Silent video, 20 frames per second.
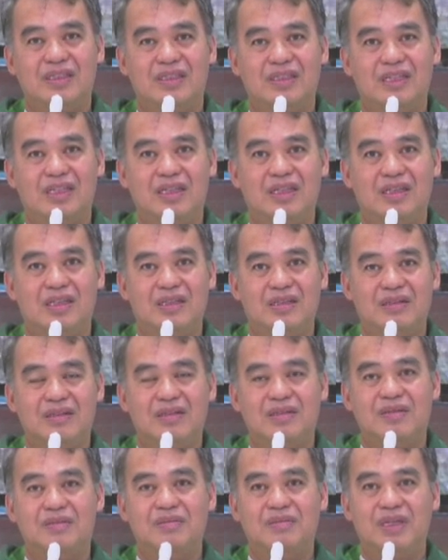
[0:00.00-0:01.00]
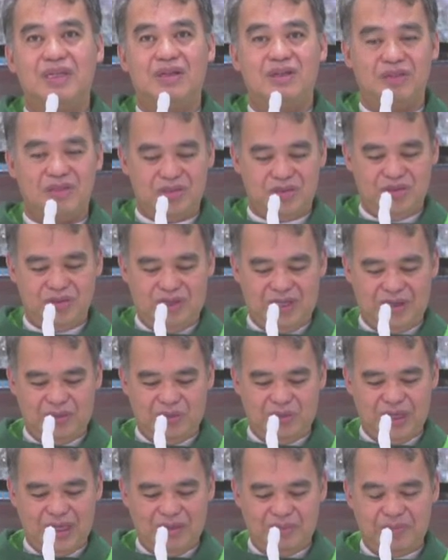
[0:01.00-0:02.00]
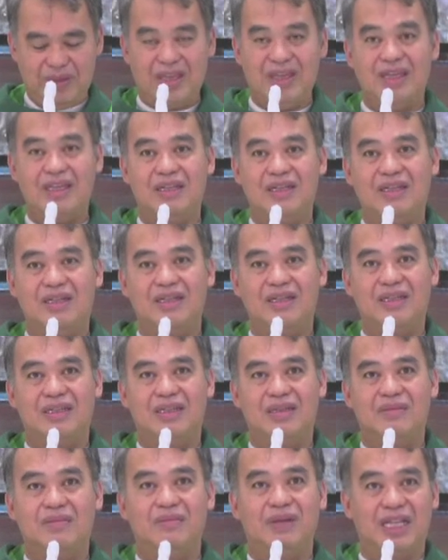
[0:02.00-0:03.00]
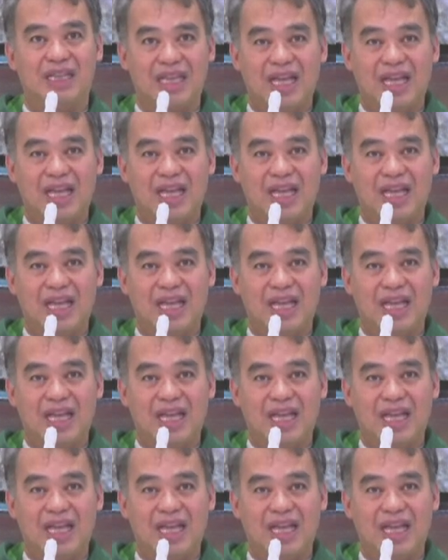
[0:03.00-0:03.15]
that because you are well paid. But